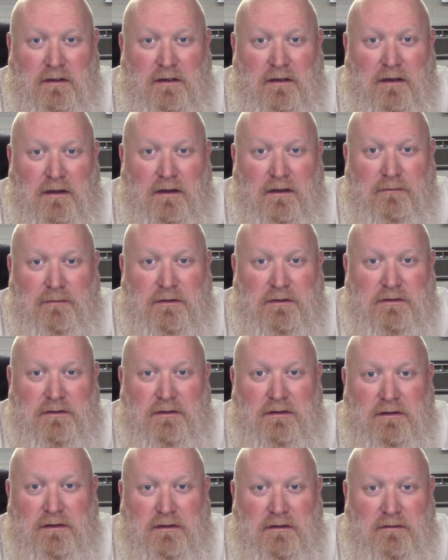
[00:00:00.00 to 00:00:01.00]
Uh, but
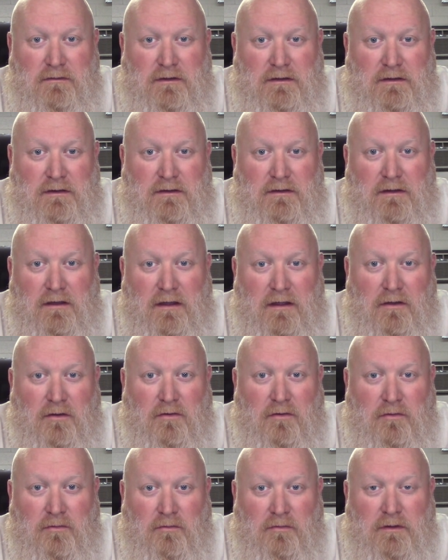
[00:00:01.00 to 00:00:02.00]
she did a
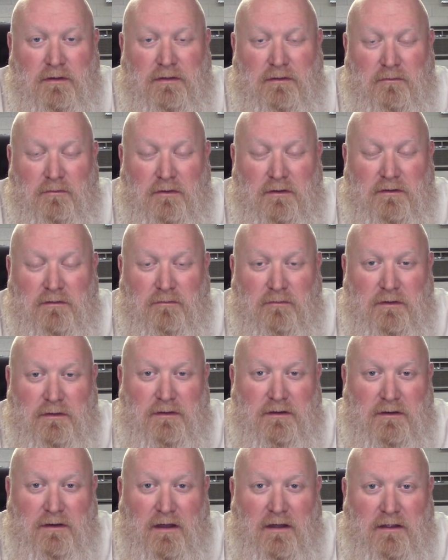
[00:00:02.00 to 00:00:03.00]
or with was with
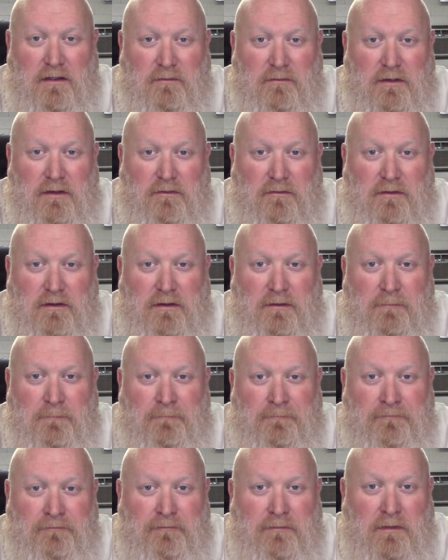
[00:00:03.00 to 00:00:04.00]
a documentary
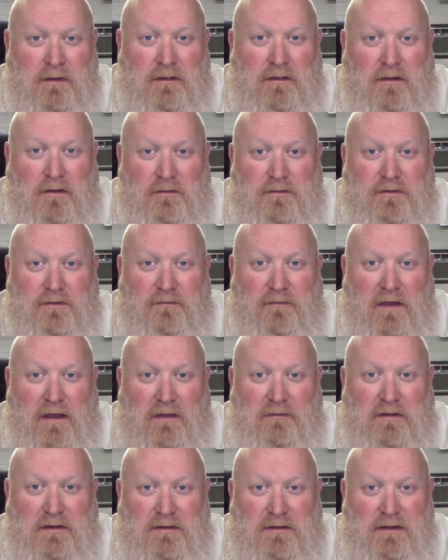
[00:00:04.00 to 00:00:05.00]
called
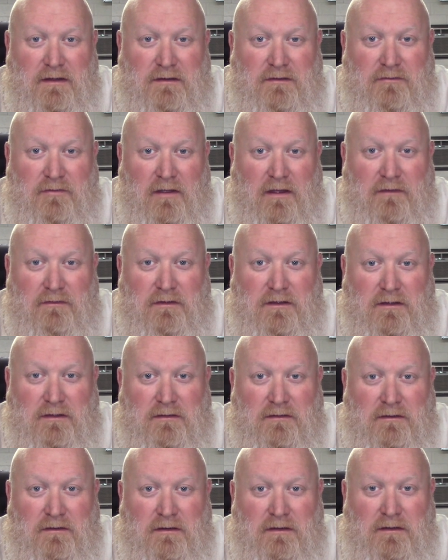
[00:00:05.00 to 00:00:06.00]
Surviving Sex Trafficking.
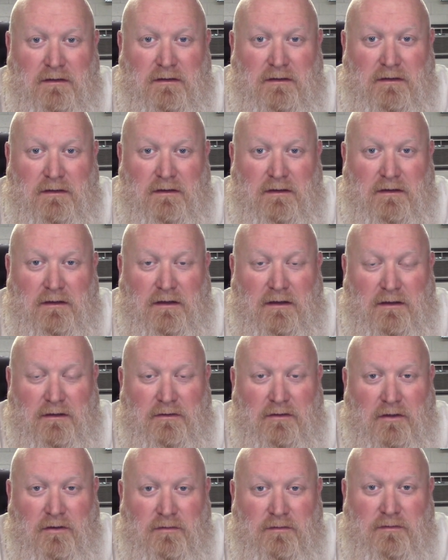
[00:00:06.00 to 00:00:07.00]
Uh,
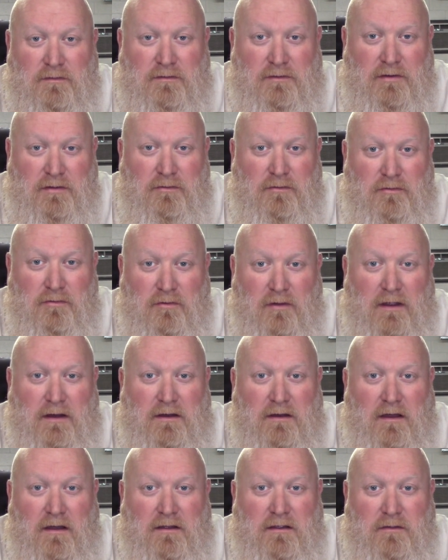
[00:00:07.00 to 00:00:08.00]
those are two great
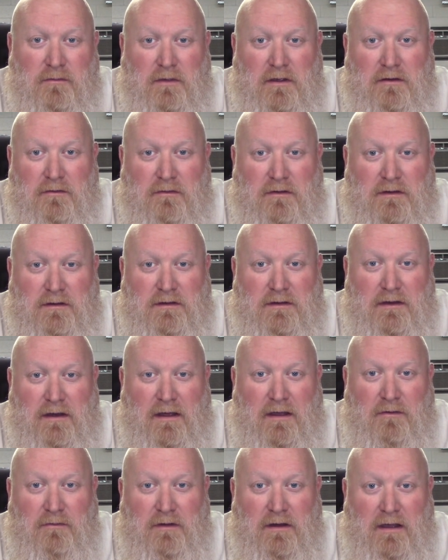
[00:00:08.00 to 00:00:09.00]
documentaries that
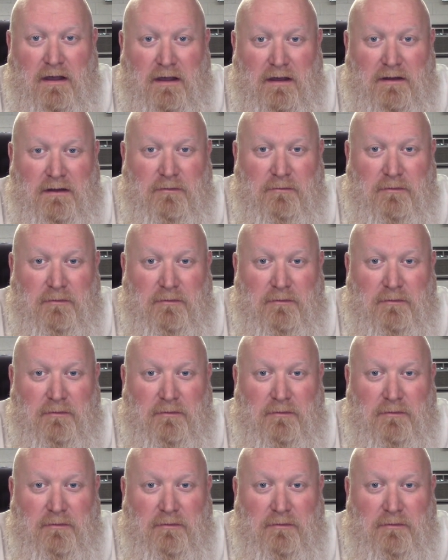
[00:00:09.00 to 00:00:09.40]
I would highly